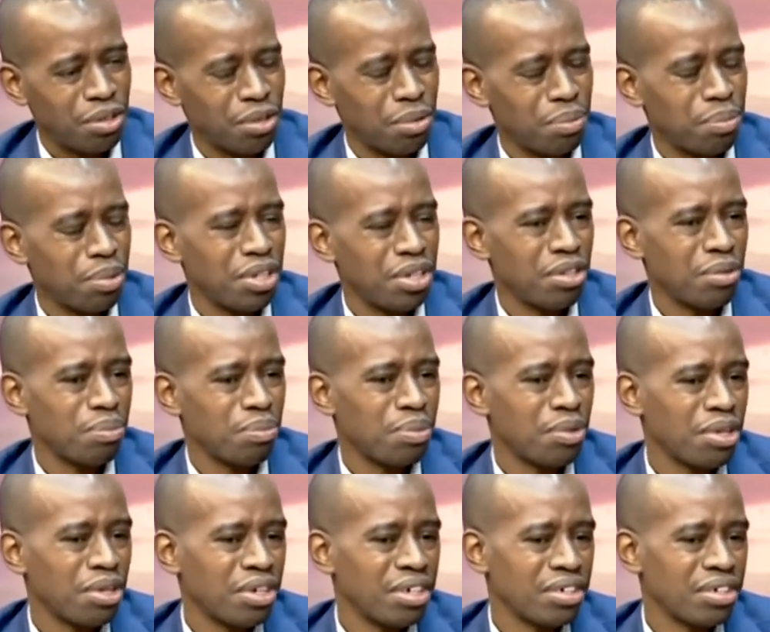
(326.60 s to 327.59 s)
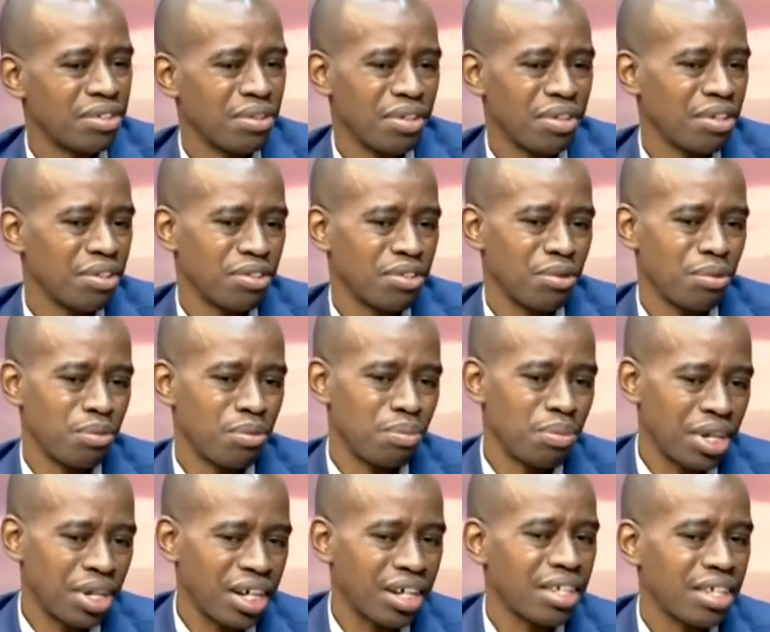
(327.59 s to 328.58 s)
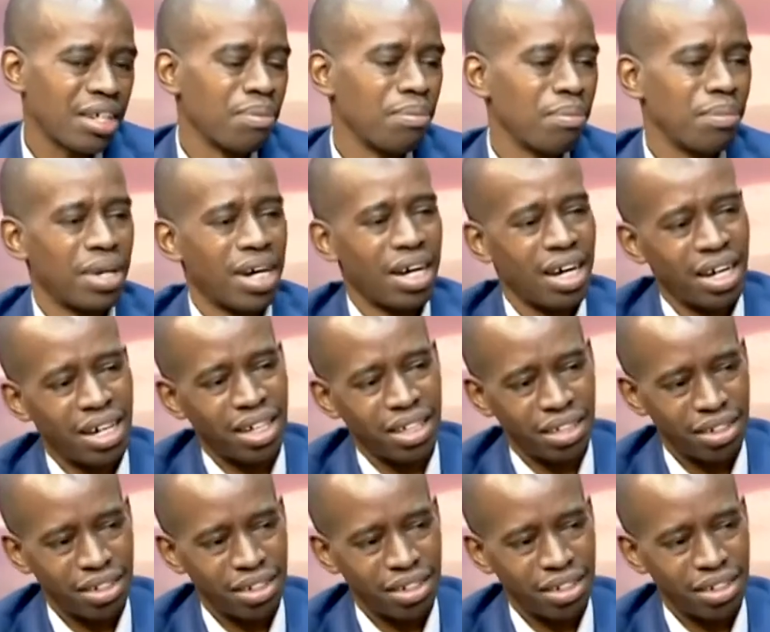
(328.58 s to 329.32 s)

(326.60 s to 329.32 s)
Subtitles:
on opinion polls, so they also break them by,